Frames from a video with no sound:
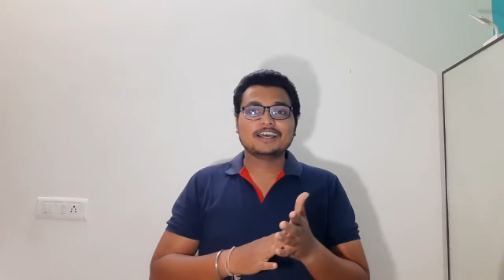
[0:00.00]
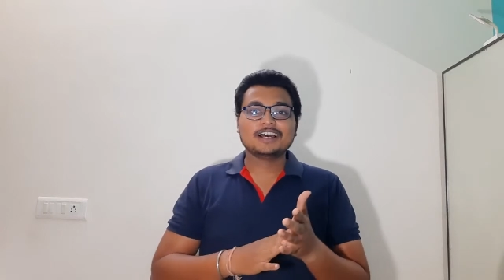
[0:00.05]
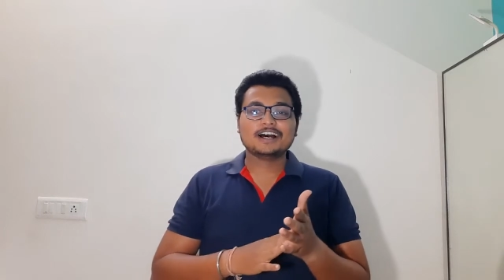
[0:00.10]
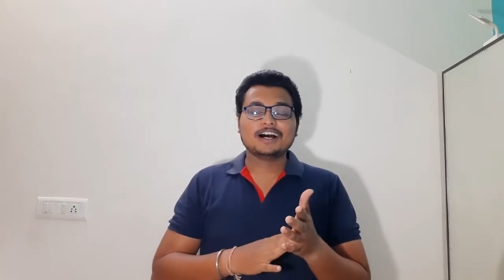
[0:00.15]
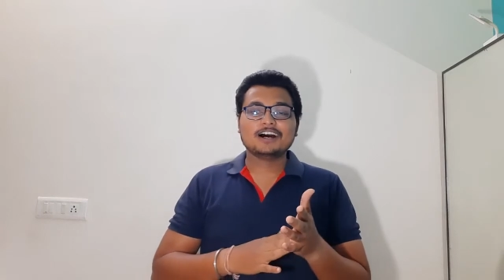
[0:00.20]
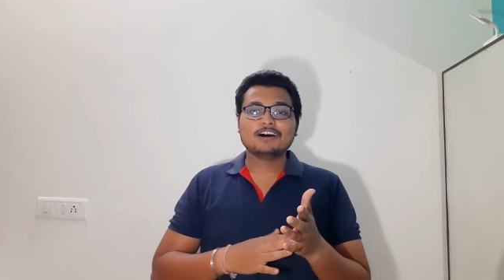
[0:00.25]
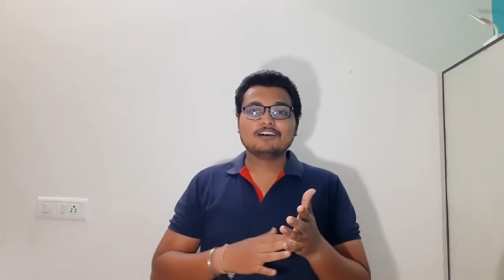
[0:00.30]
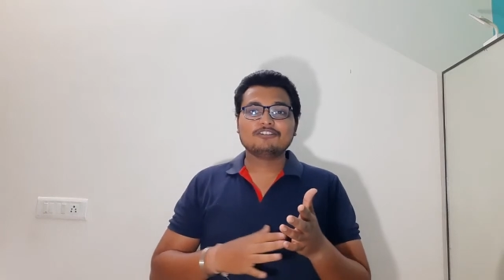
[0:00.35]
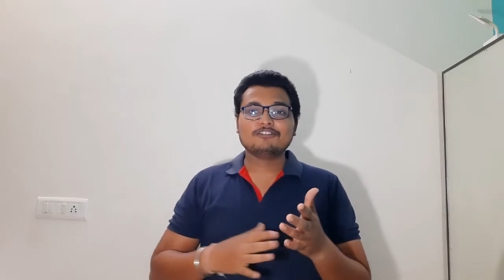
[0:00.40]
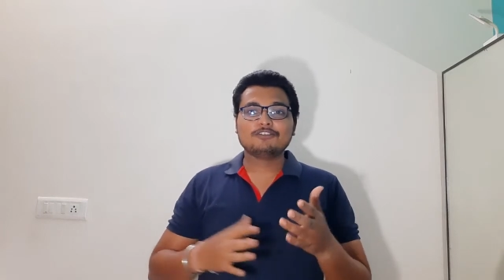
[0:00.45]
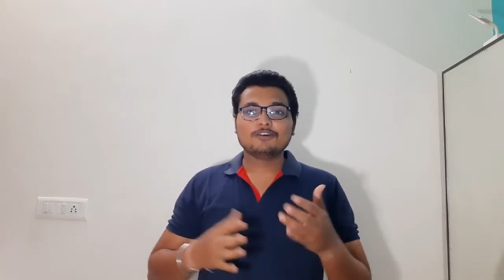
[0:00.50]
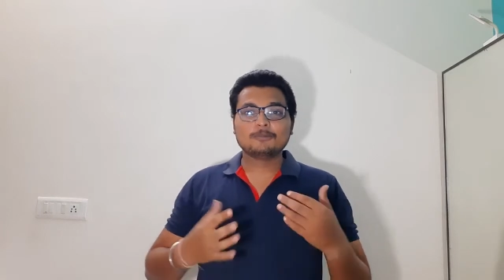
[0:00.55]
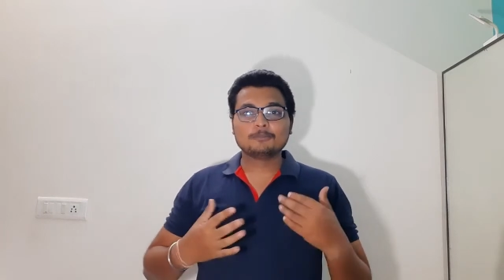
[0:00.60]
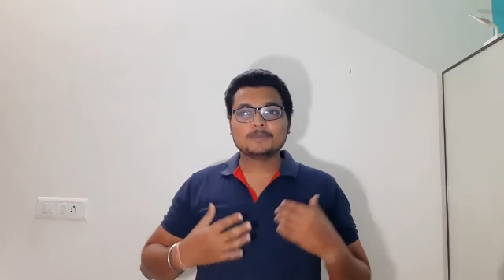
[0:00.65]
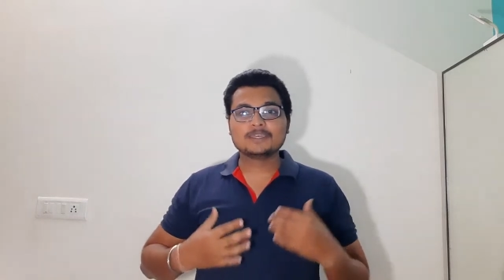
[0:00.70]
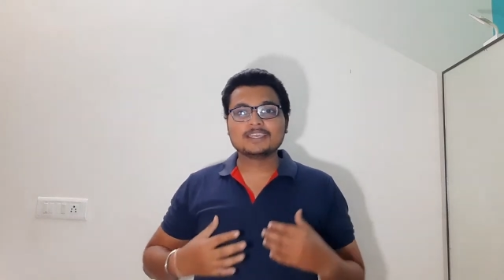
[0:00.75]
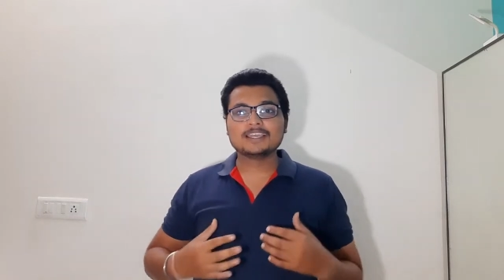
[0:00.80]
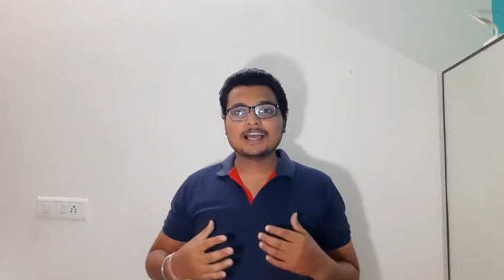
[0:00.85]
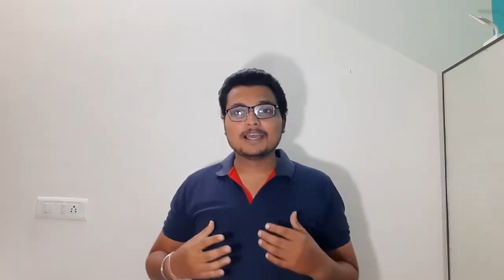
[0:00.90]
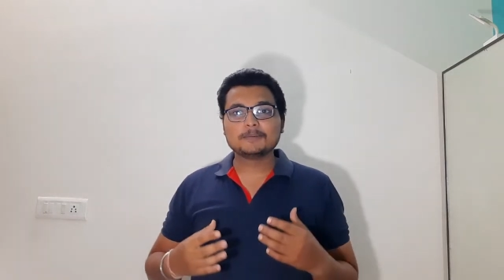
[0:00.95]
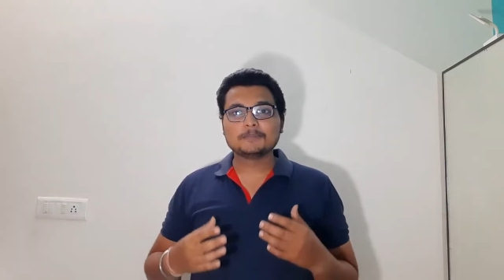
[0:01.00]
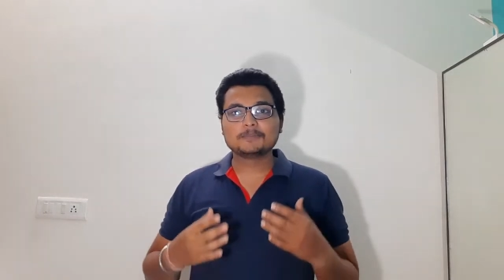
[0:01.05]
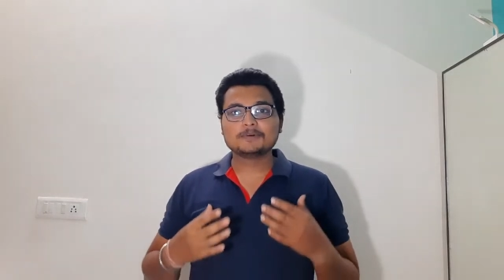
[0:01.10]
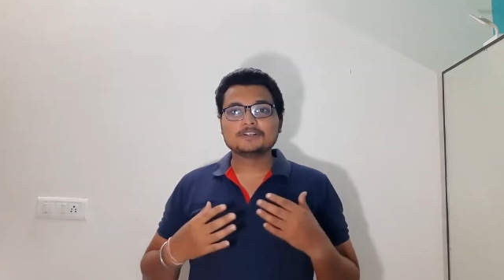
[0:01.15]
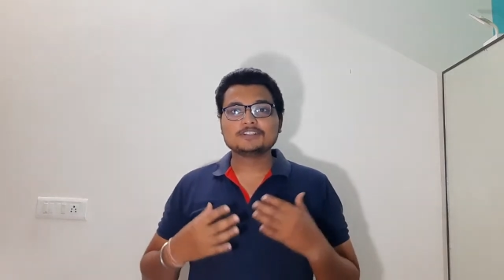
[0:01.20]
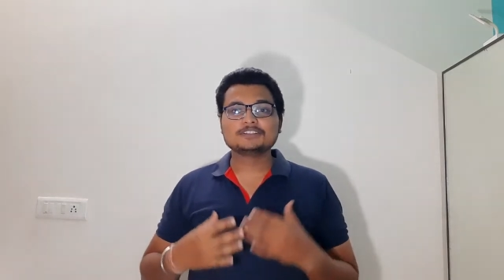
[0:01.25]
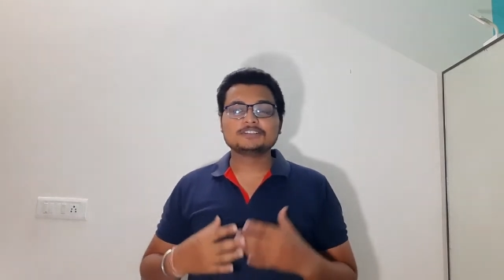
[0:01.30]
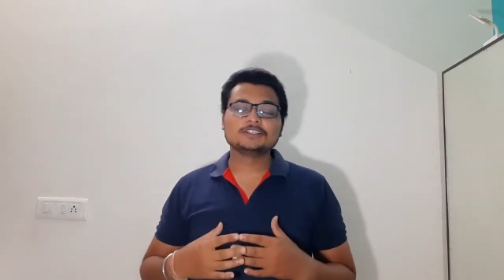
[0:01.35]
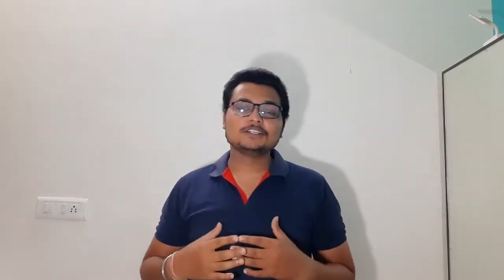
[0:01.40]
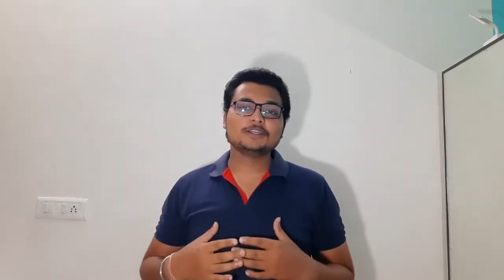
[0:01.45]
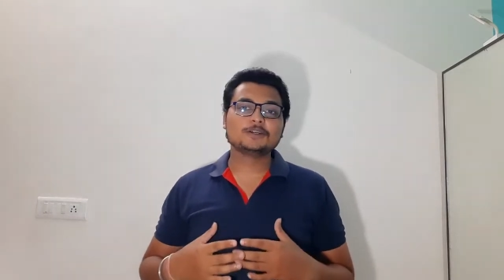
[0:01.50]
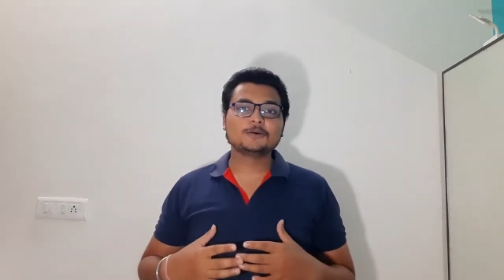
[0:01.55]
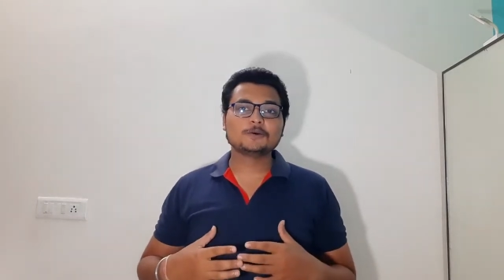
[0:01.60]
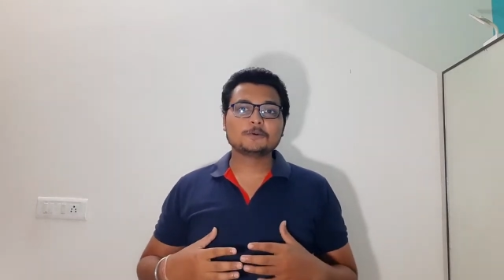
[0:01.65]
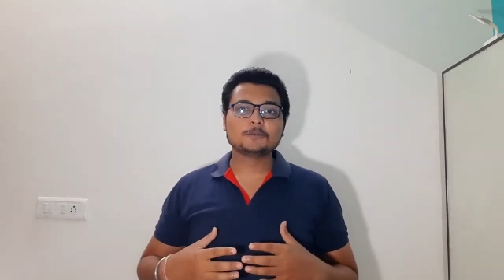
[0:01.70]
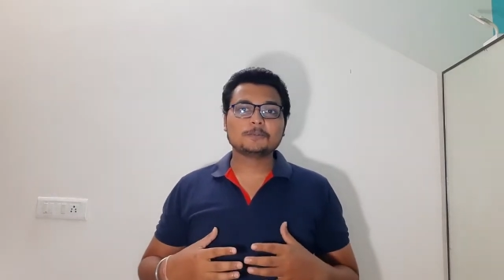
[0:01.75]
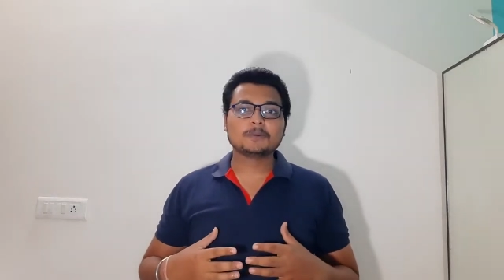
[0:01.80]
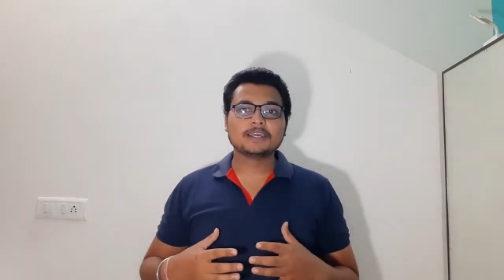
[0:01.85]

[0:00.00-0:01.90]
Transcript: For me, I personally wrote